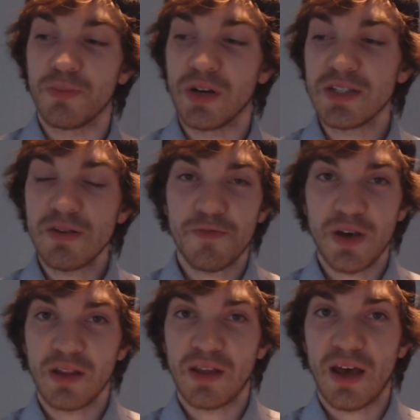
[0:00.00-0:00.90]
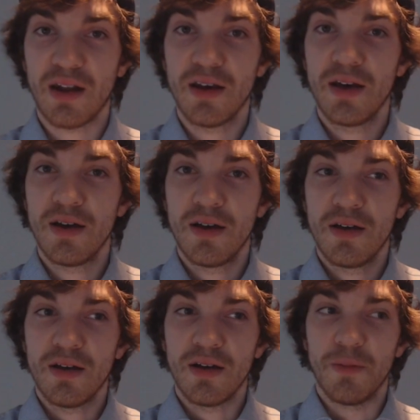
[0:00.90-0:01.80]
but it's something that
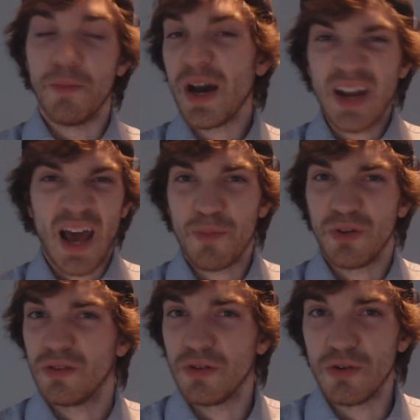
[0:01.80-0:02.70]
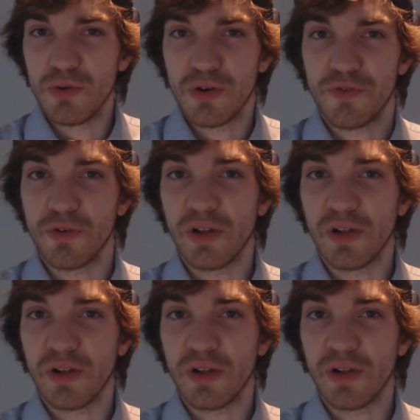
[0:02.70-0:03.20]
might happen to you if